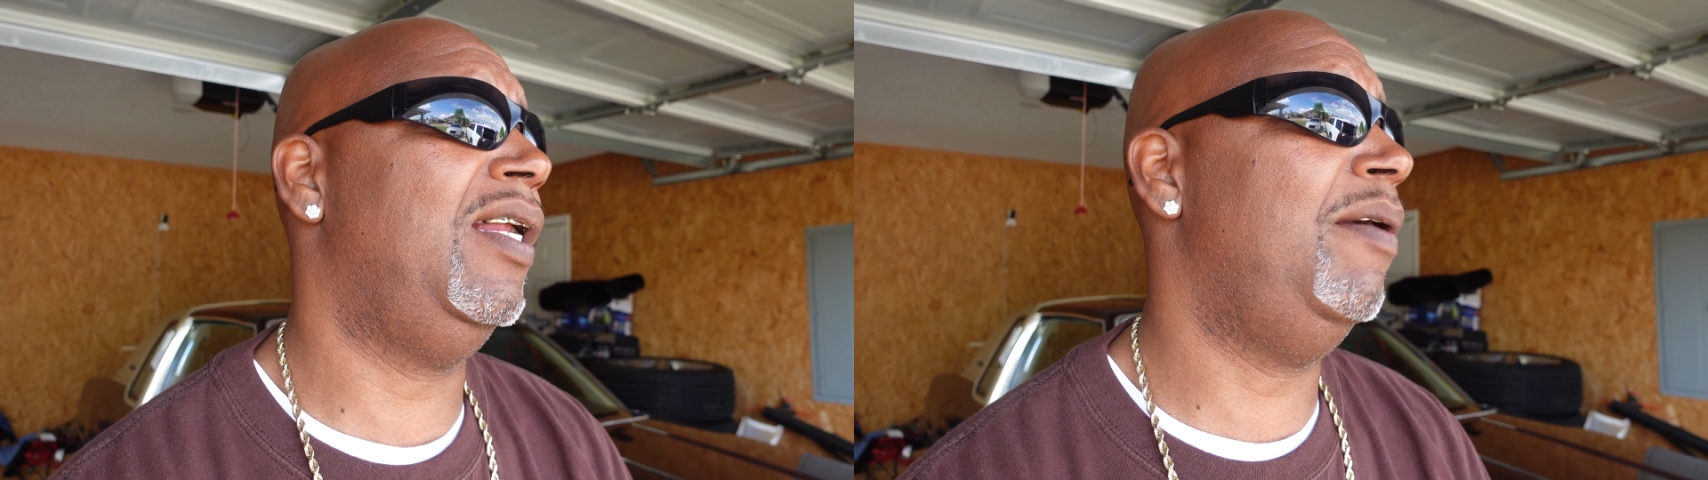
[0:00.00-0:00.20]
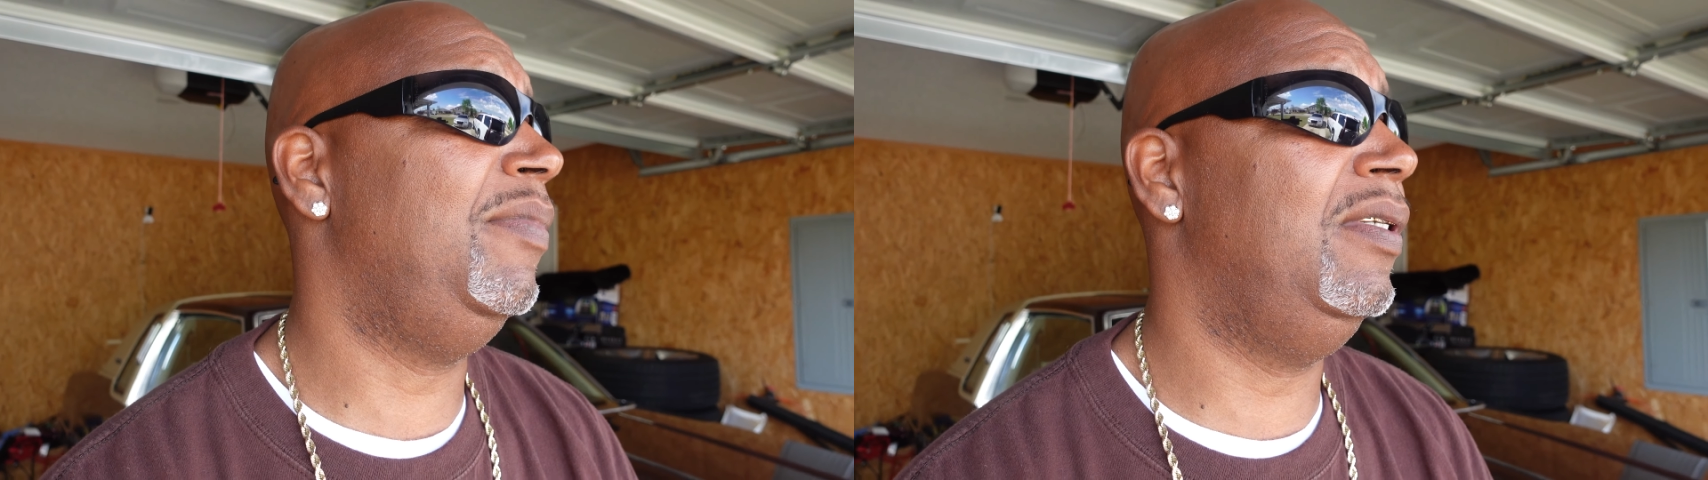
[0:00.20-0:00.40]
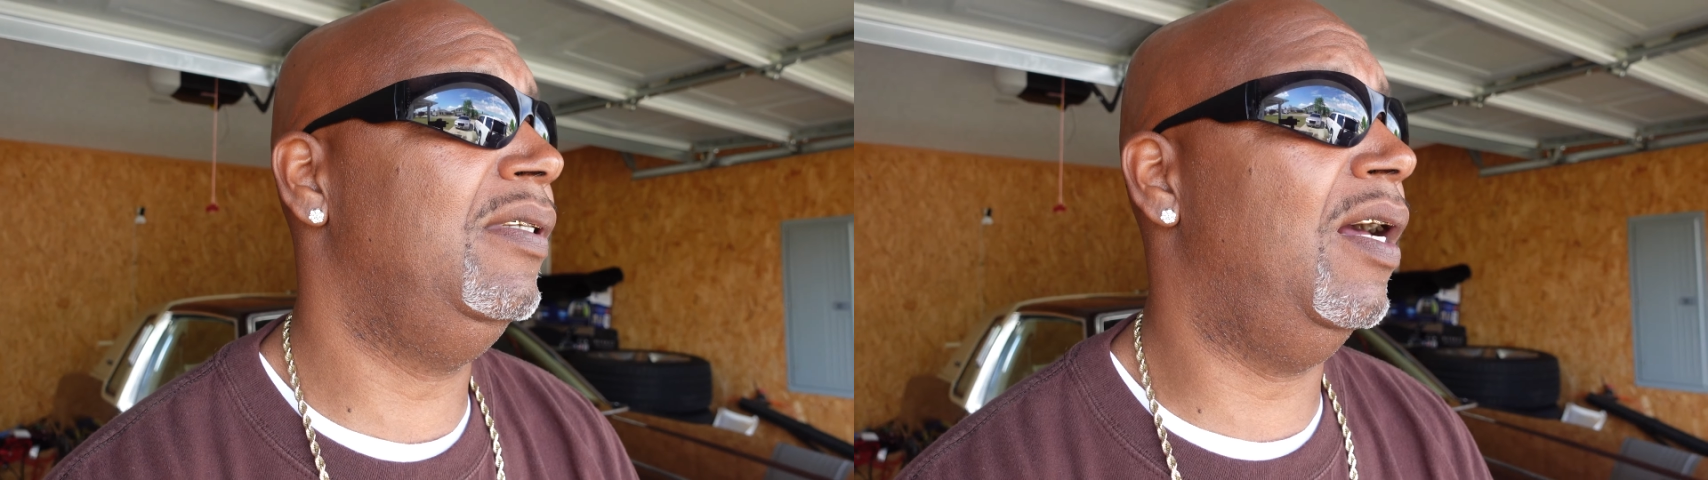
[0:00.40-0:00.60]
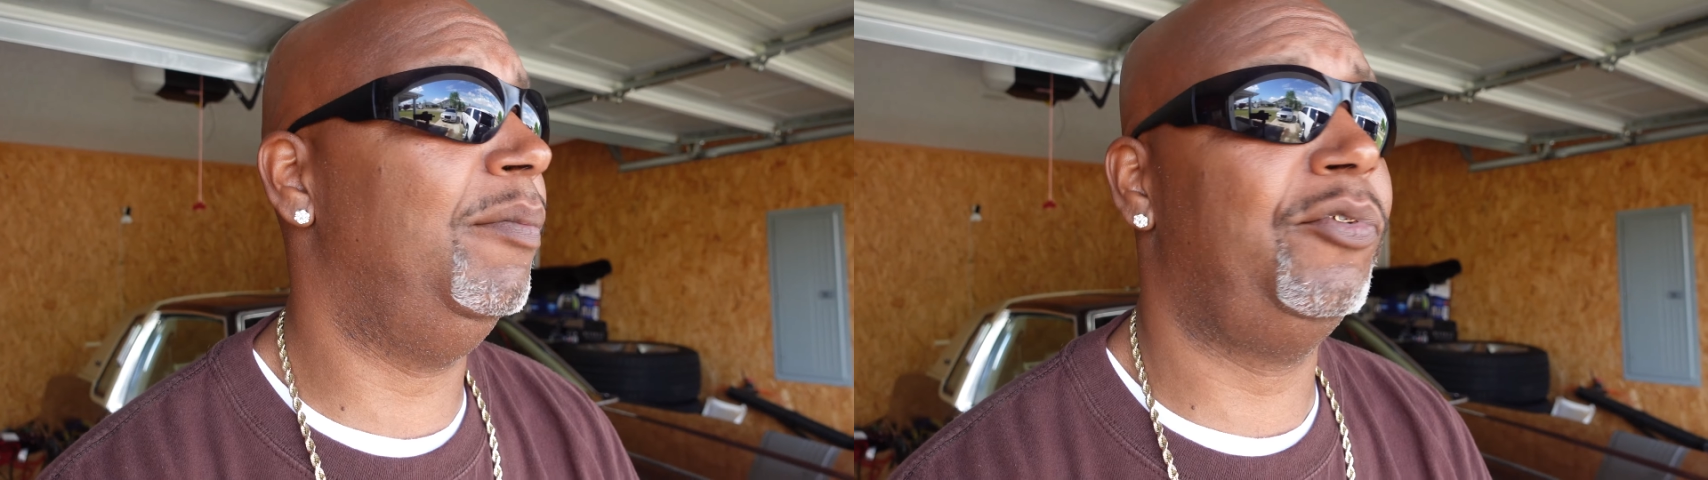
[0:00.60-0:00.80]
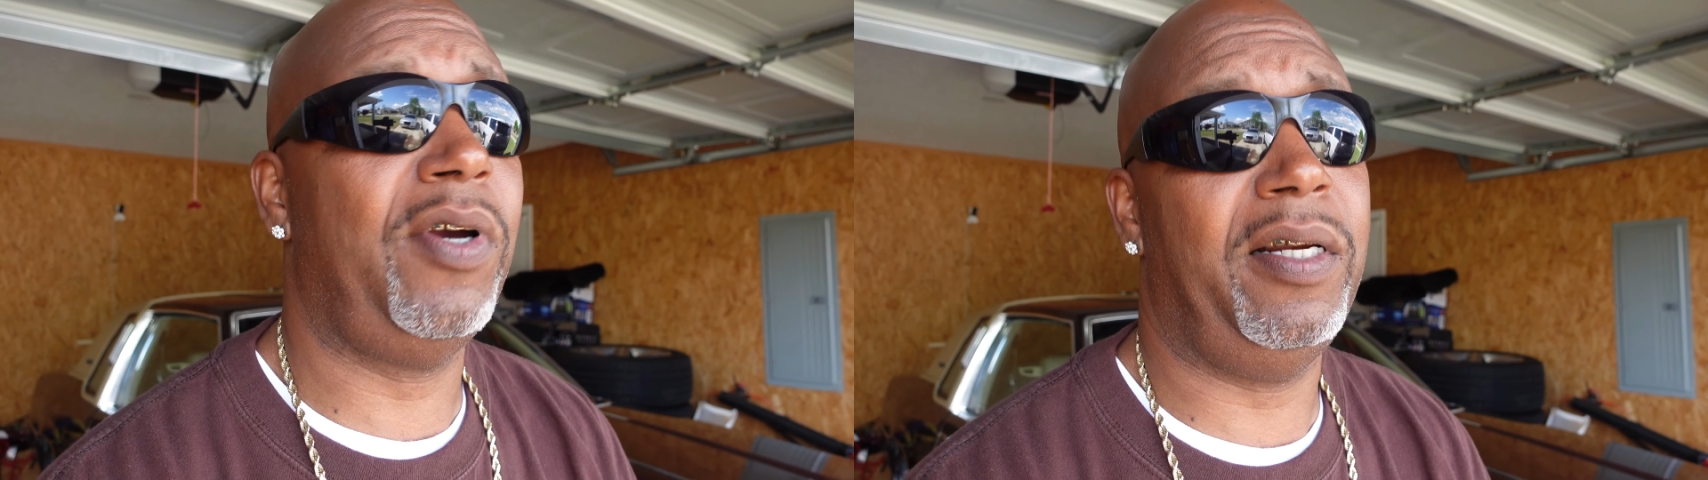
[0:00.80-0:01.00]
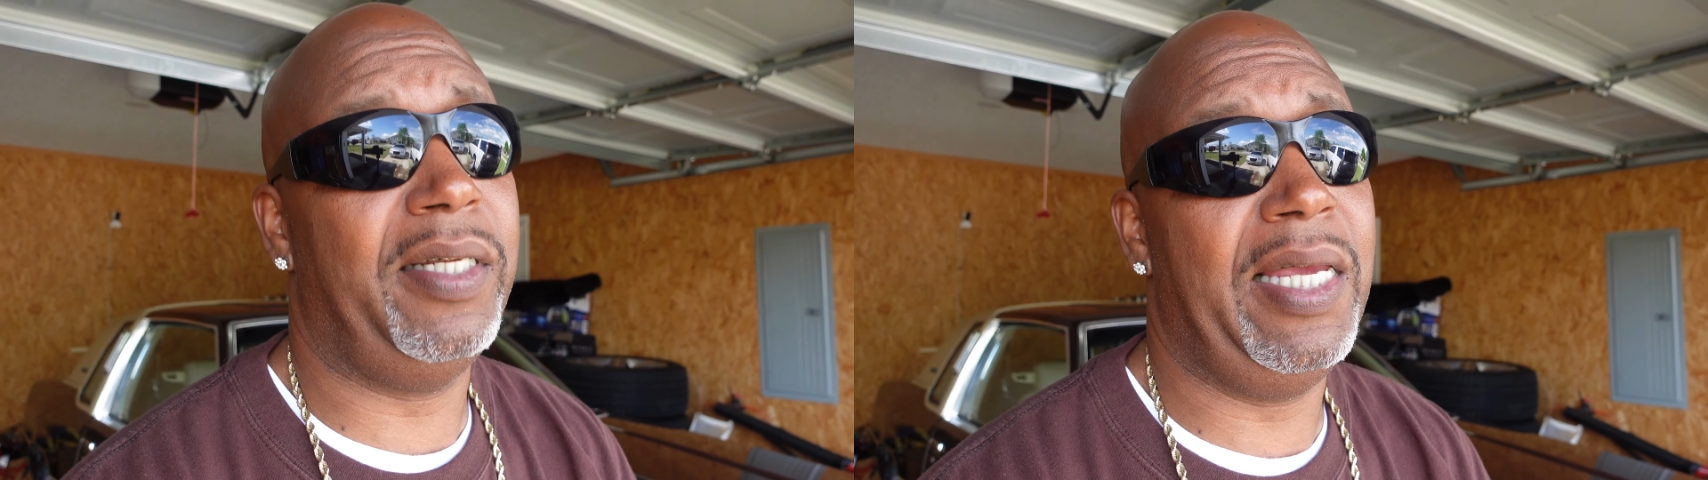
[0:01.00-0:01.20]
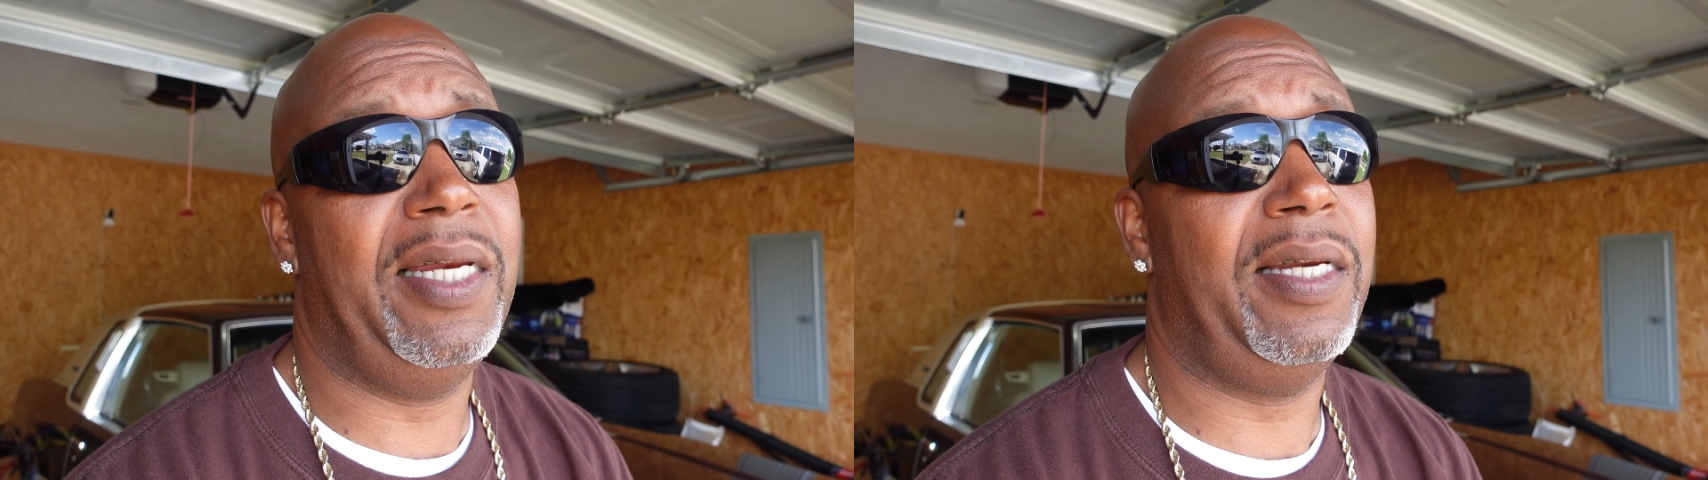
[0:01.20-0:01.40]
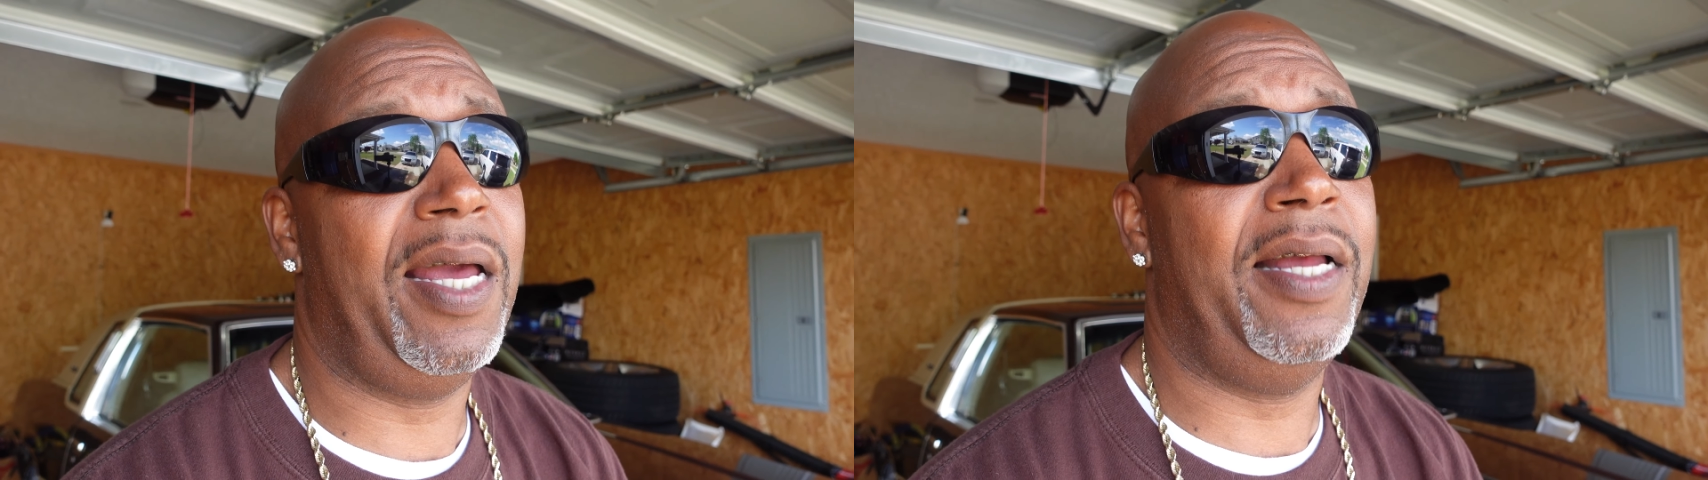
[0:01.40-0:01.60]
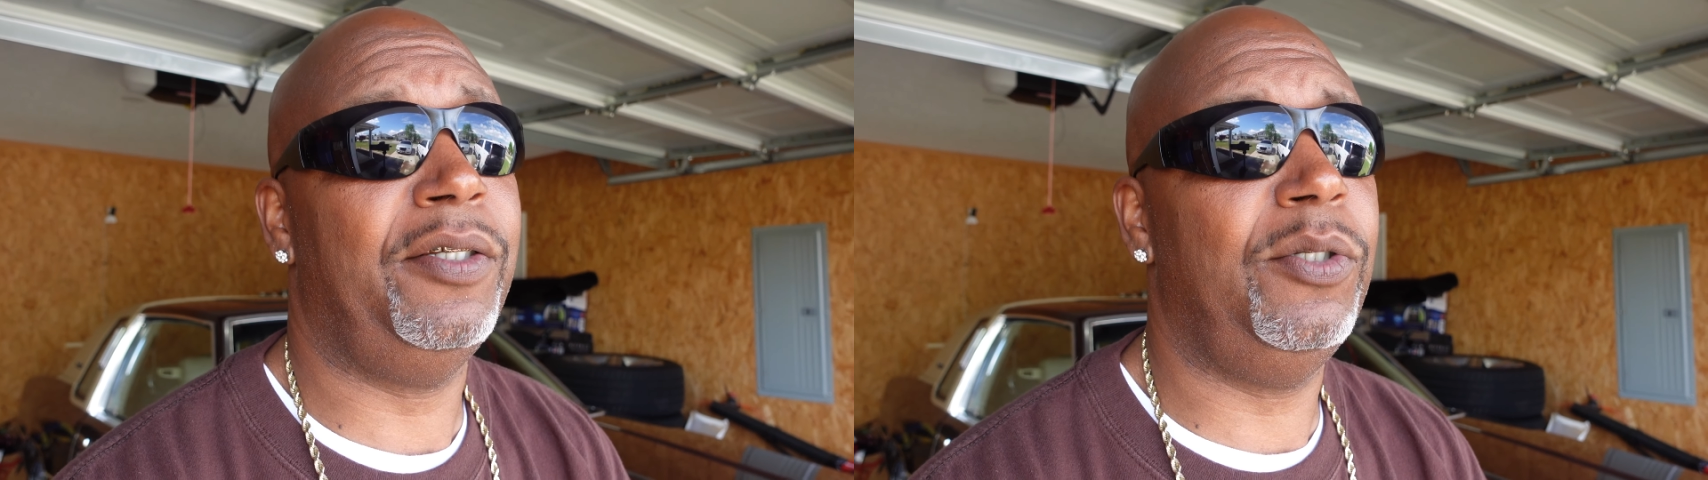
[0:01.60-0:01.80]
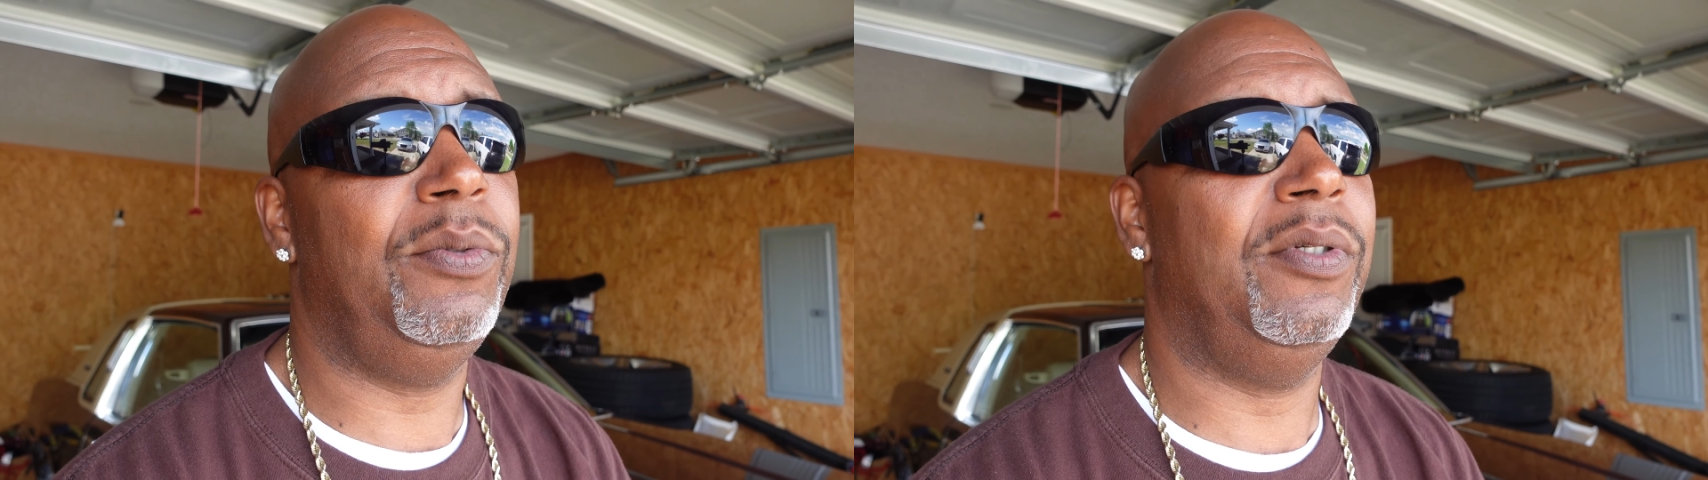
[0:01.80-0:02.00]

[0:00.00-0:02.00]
I be I'm trying to get in line too.